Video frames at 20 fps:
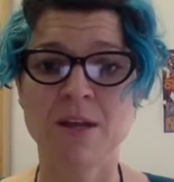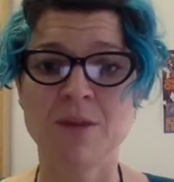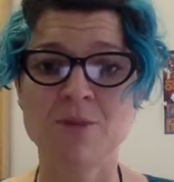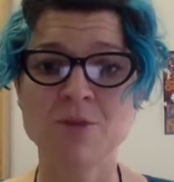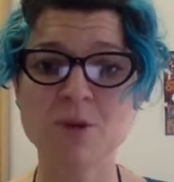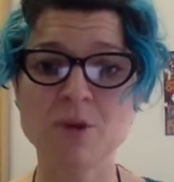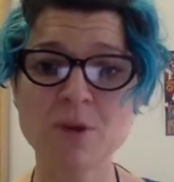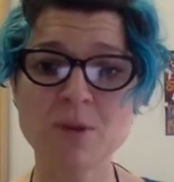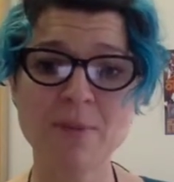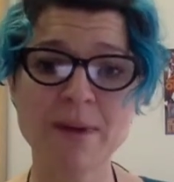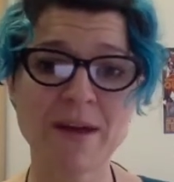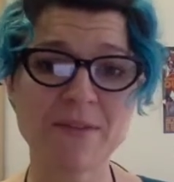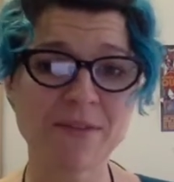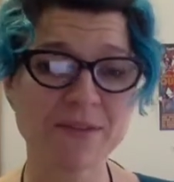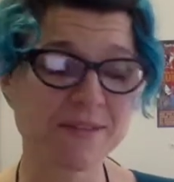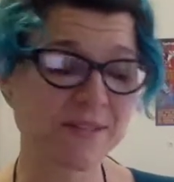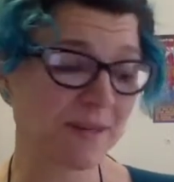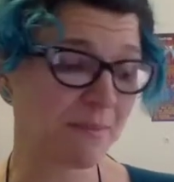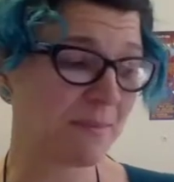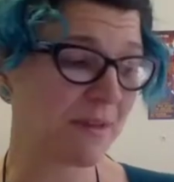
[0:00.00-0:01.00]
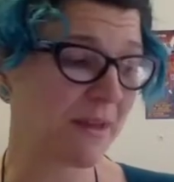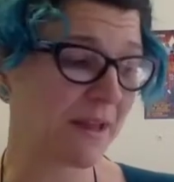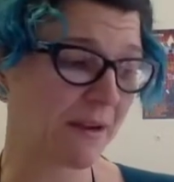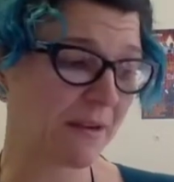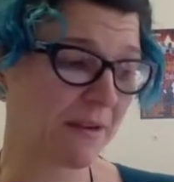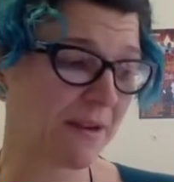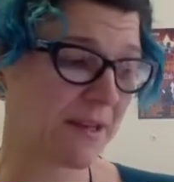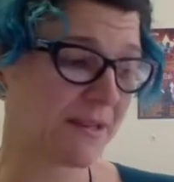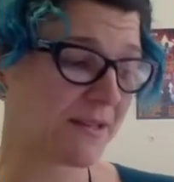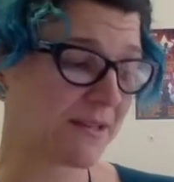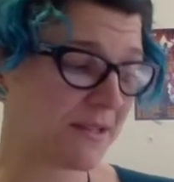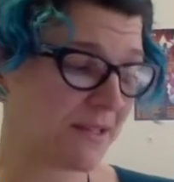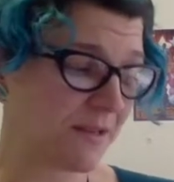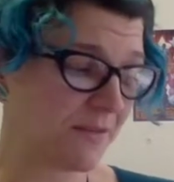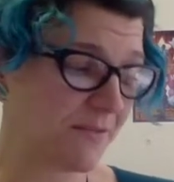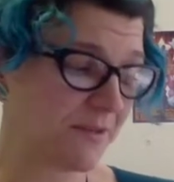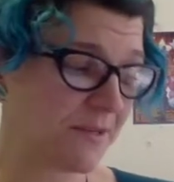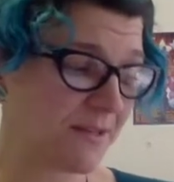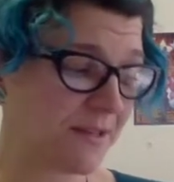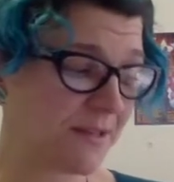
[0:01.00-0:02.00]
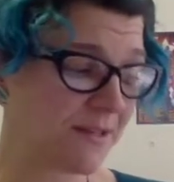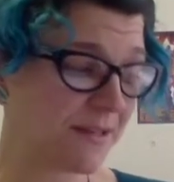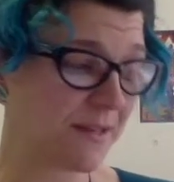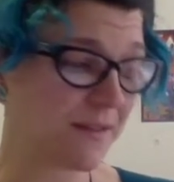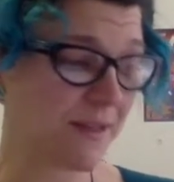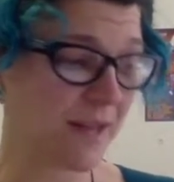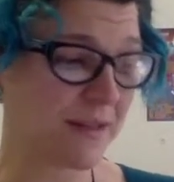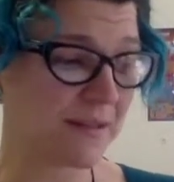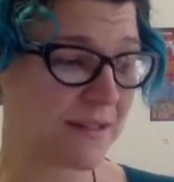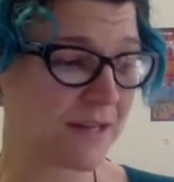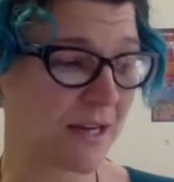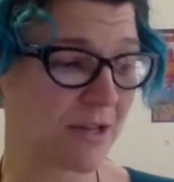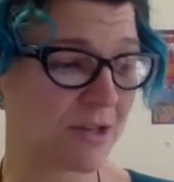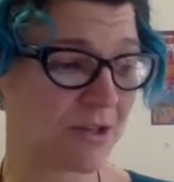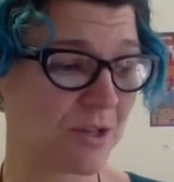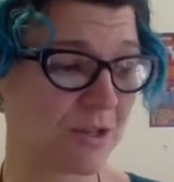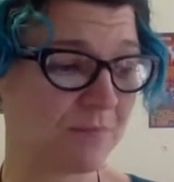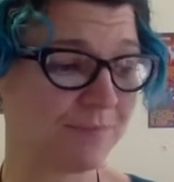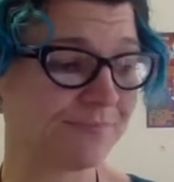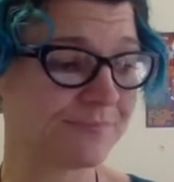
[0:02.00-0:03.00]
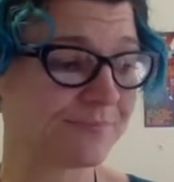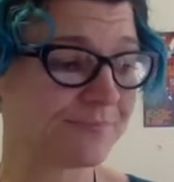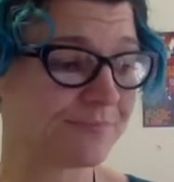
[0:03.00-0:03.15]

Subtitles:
Talk about the similarities and differences in that section.